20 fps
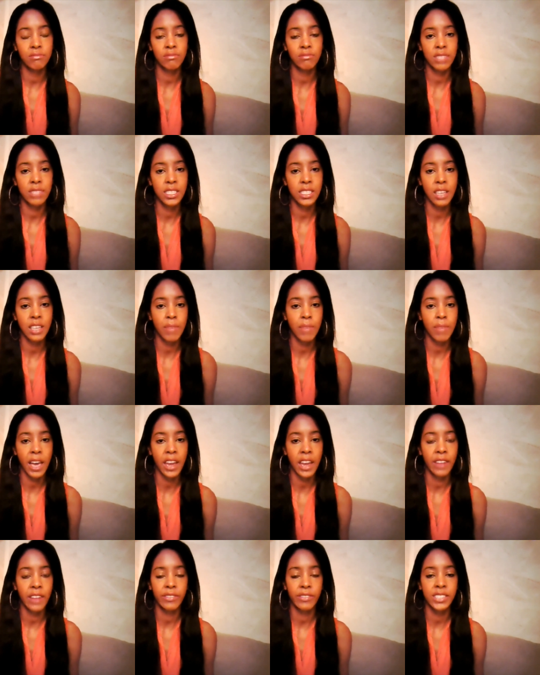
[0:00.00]
some
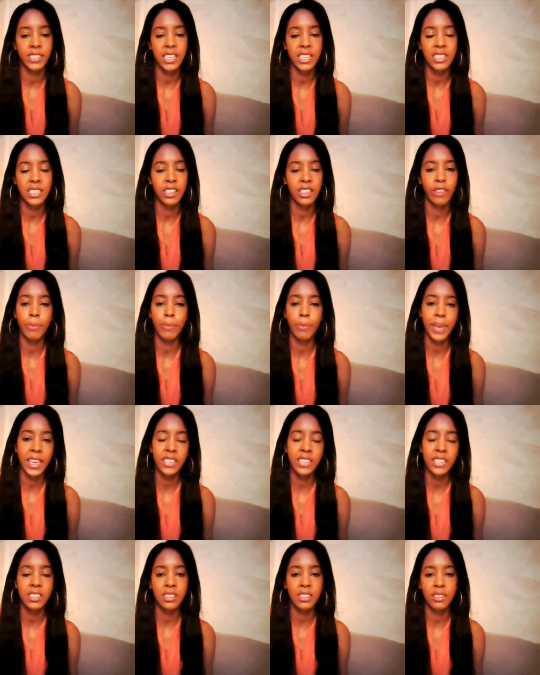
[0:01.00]
kind of sense of
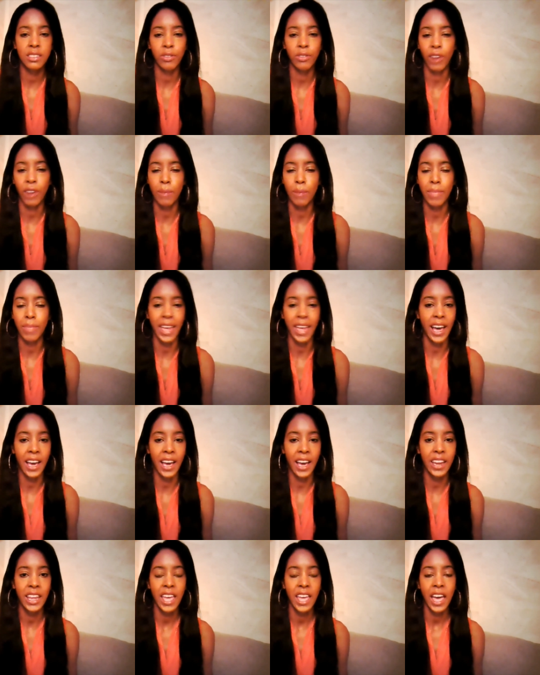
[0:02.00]
peace from
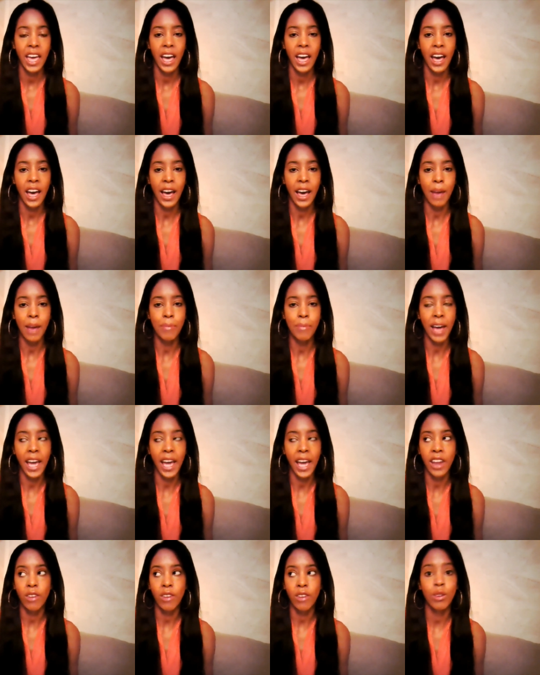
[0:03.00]
that.
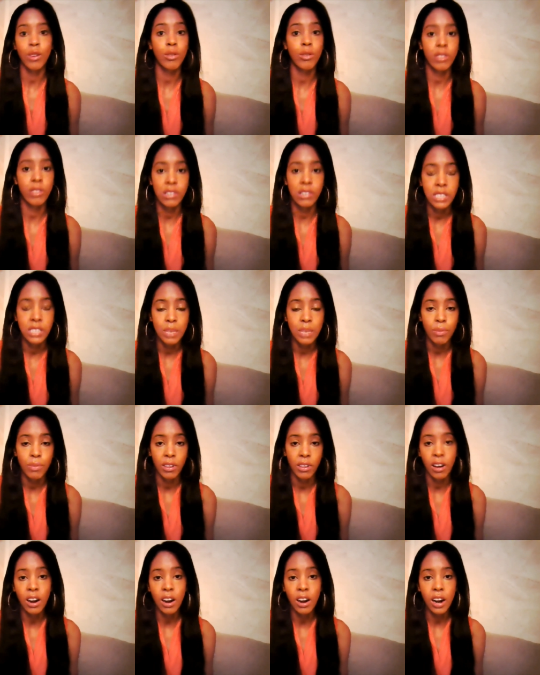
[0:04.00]
I don't know who those
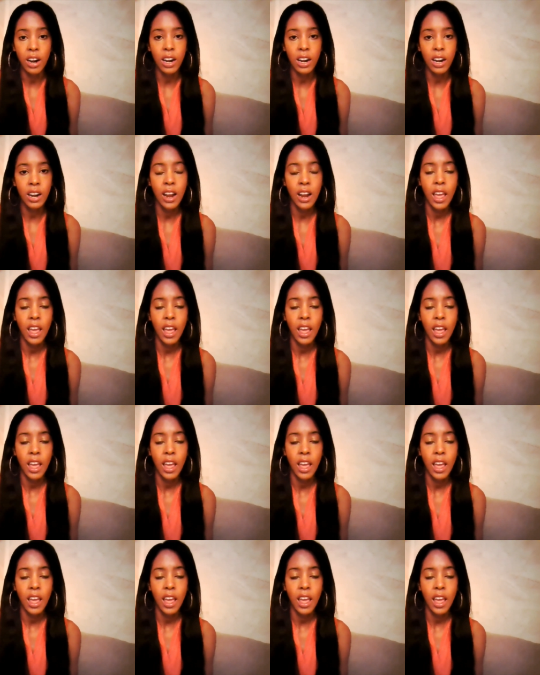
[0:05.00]
people are.